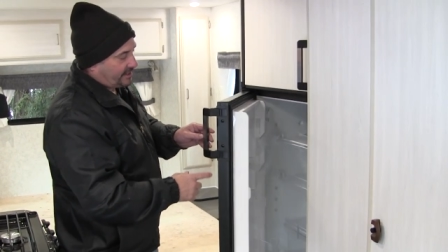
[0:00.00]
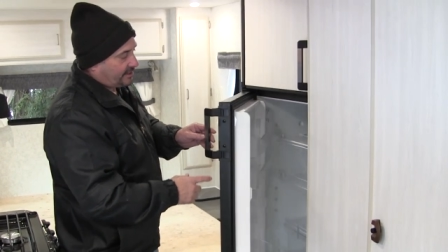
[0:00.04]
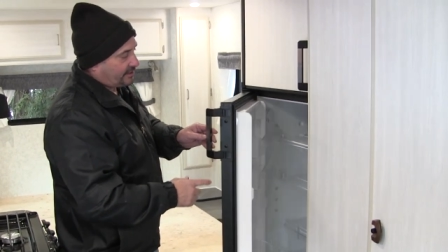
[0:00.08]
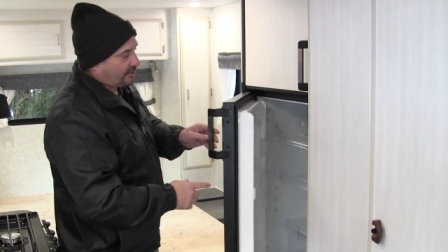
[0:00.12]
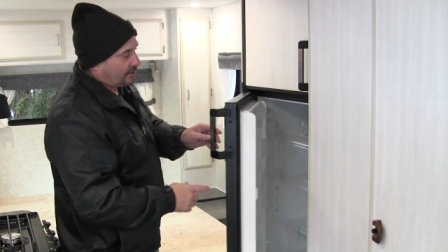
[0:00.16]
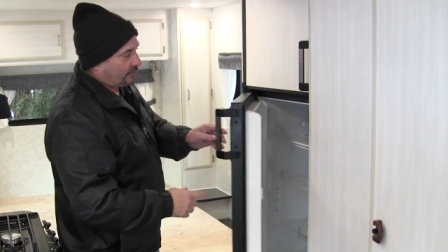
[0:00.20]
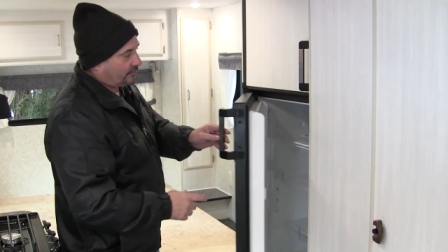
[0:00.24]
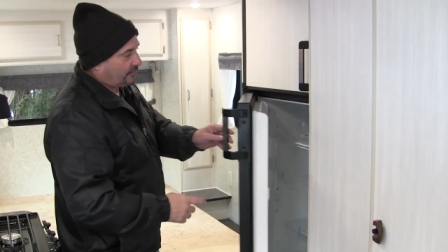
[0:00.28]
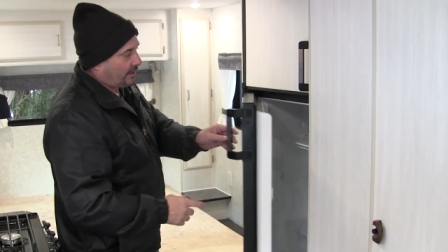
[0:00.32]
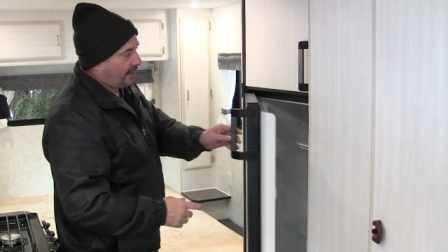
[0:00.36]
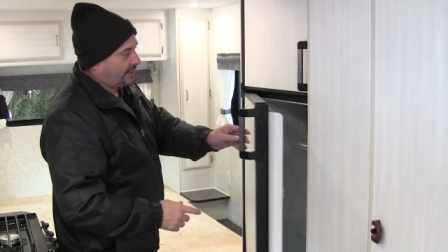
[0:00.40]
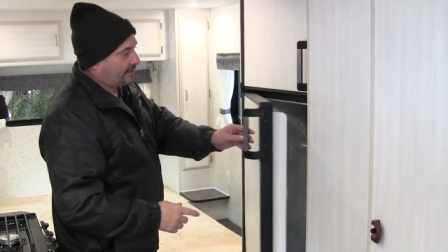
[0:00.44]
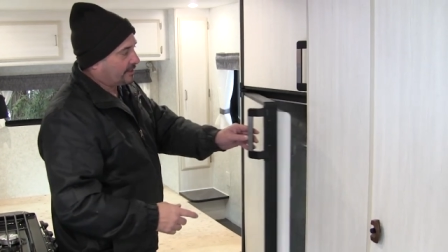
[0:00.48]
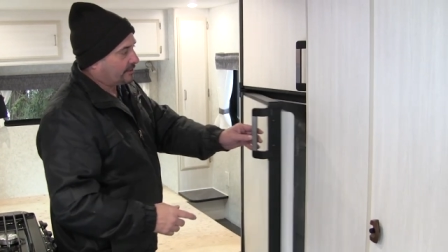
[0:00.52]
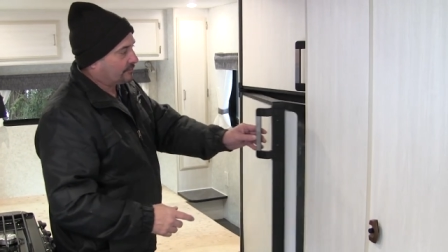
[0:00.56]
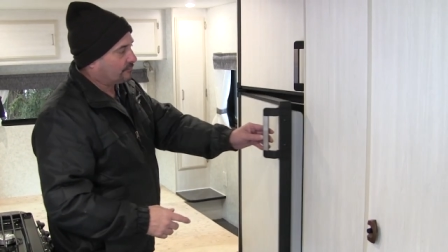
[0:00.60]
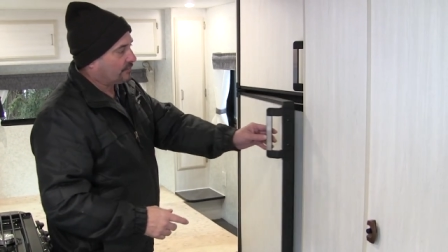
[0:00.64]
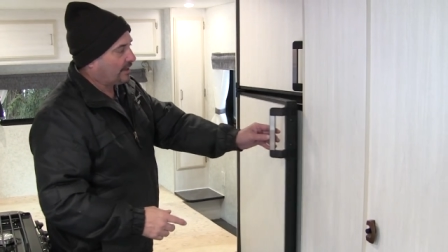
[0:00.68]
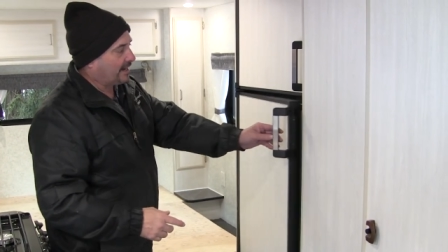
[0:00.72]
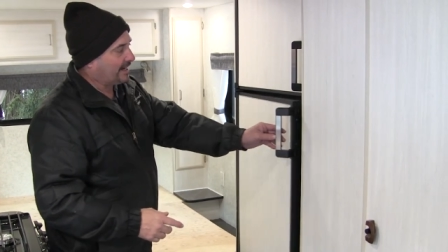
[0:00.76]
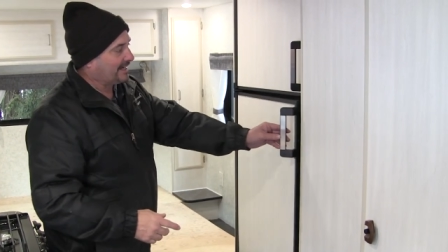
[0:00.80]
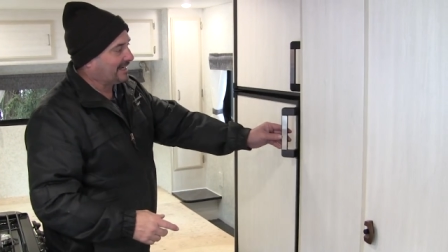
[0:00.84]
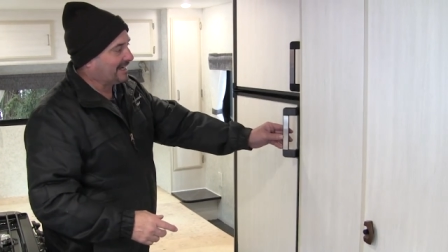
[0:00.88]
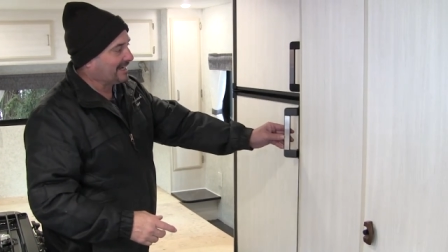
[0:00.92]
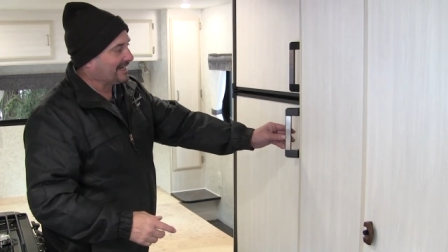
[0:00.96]
integrated
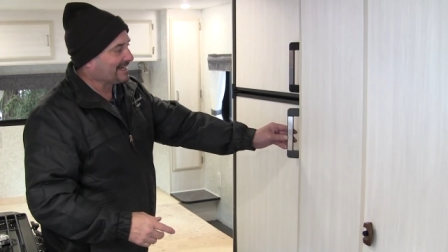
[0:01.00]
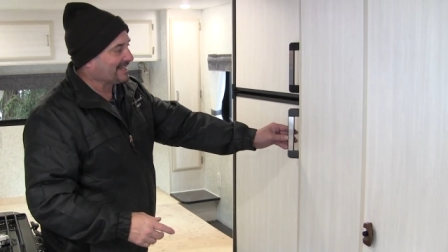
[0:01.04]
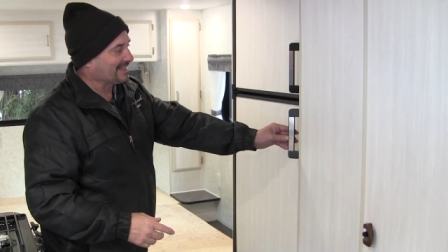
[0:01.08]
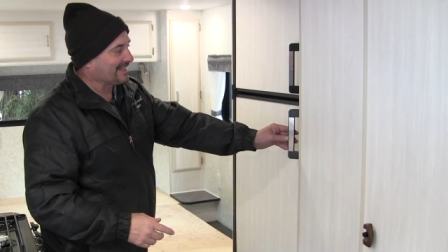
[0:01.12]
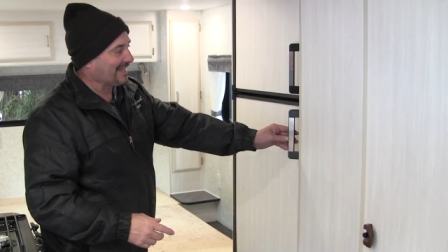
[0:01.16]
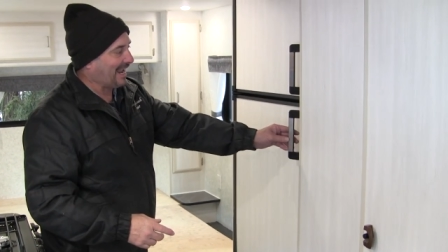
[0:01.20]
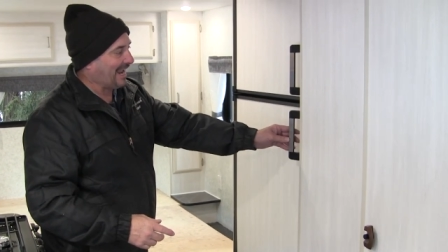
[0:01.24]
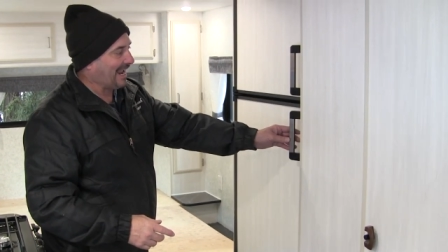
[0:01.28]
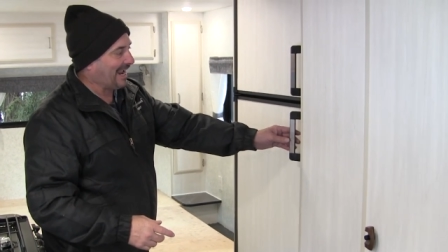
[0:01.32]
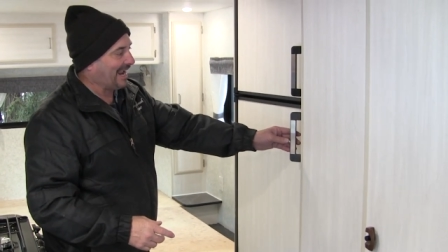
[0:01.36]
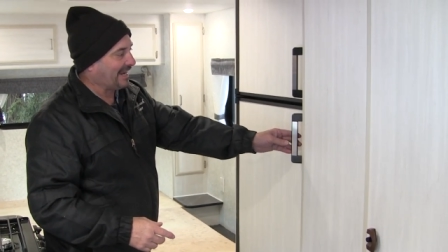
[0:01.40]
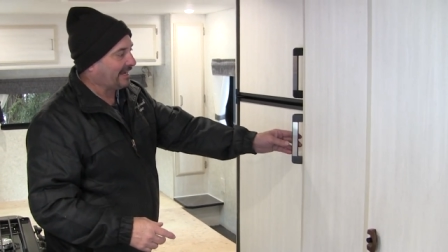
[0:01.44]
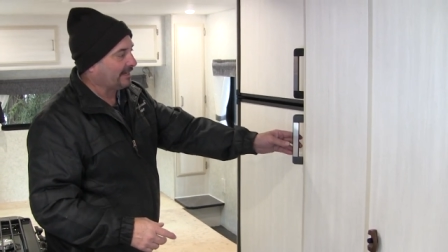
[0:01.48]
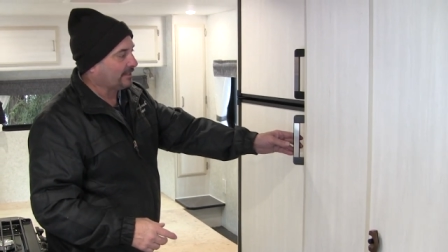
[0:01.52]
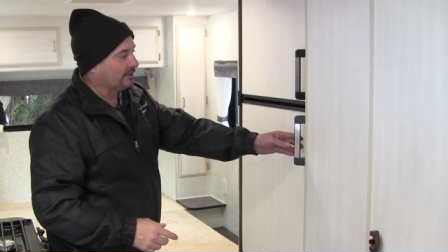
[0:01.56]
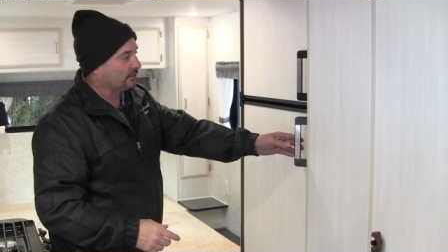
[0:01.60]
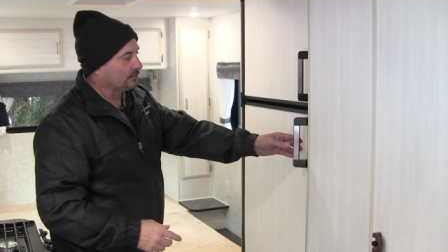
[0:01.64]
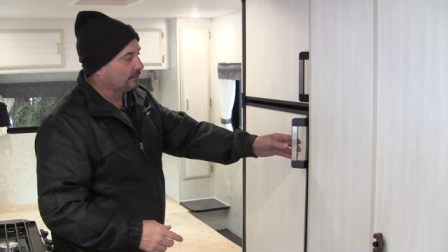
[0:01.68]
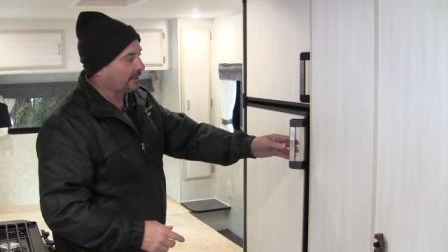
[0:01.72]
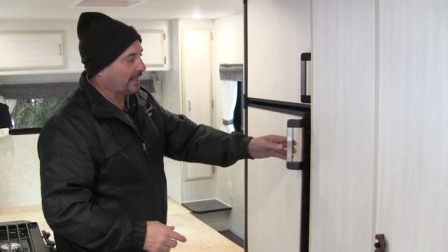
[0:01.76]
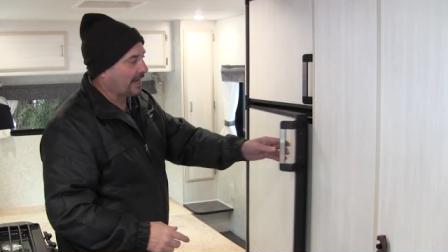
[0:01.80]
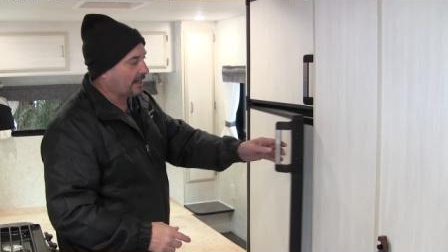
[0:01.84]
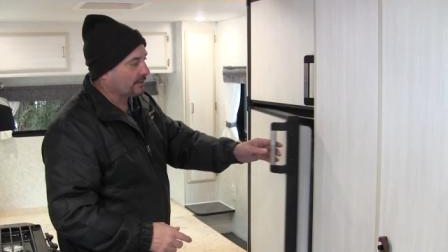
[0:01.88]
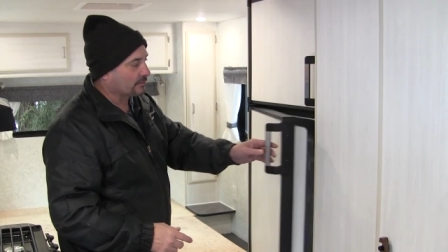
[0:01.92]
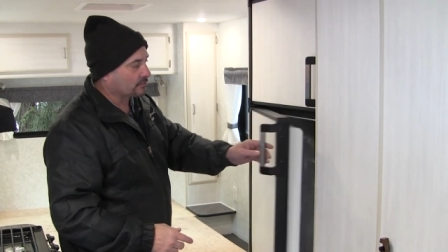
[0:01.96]
right into the handle
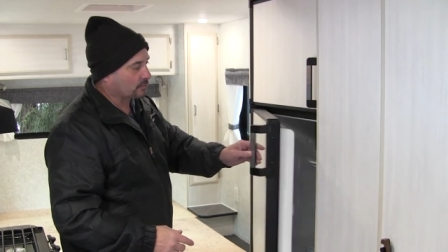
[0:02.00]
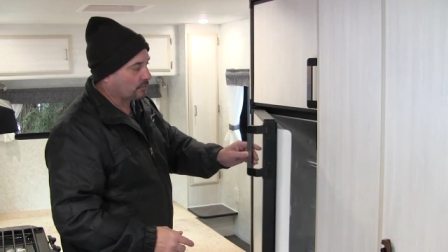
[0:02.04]
now,